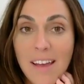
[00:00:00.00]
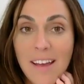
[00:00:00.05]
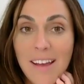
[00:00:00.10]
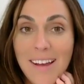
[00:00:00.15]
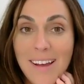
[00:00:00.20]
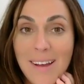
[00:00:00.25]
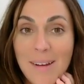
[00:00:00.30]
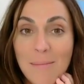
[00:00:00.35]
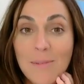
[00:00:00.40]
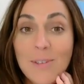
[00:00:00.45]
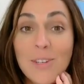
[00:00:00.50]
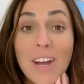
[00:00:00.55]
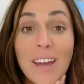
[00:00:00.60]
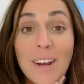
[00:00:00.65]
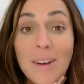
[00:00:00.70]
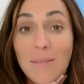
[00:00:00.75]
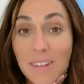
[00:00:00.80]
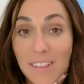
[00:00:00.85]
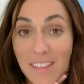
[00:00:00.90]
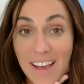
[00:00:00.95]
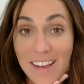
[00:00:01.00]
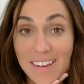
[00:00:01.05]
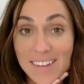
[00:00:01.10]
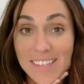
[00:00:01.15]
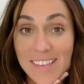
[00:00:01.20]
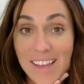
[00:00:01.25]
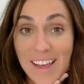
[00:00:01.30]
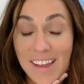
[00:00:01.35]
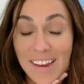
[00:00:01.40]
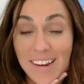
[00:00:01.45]
um, try to
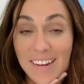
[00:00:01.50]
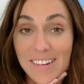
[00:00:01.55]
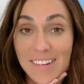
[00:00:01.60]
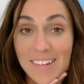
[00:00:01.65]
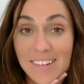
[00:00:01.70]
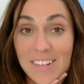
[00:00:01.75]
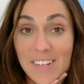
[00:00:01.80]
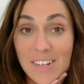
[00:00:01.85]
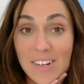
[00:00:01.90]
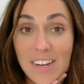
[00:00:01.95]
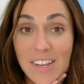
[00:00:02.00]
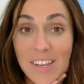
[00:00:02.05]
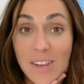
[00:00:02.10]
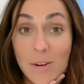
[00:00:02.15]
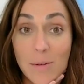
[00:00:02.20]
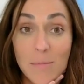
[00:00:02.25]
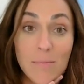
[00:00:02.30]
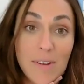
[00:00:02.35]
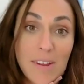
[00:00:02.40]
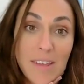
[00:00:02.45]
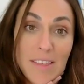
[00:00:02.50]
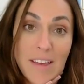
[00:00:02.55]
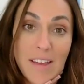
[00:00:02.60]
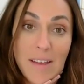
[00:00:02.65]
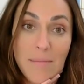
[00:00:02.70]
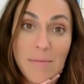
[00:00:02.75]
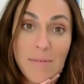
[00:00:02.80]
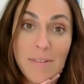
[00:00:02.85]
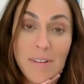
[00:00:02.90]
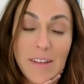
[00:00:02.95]
relax that during your breathe
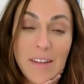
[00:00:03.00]
up.